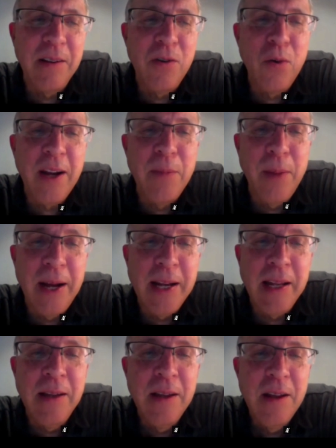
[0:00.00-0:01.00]
quick
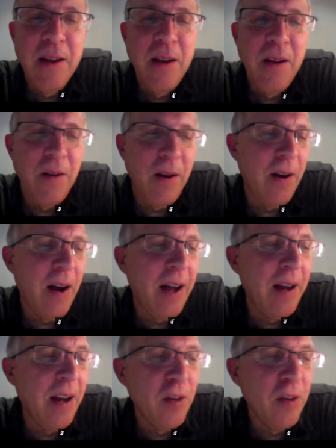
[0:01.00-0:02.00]
money
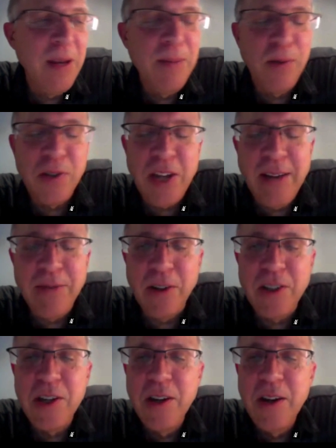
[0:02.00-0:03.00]
on other people's
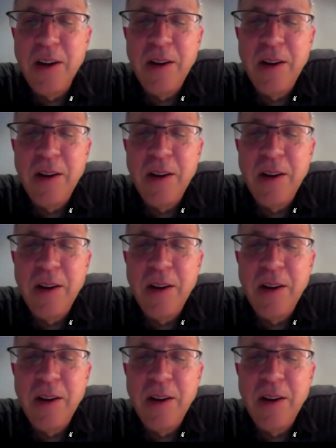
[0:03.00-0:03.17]
efforts,